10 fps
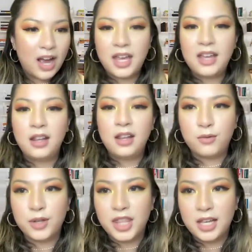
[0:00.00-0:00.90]
do they
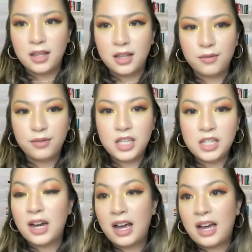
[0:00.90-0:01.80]
love what they love?
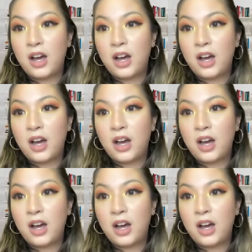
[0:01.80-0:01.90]
These are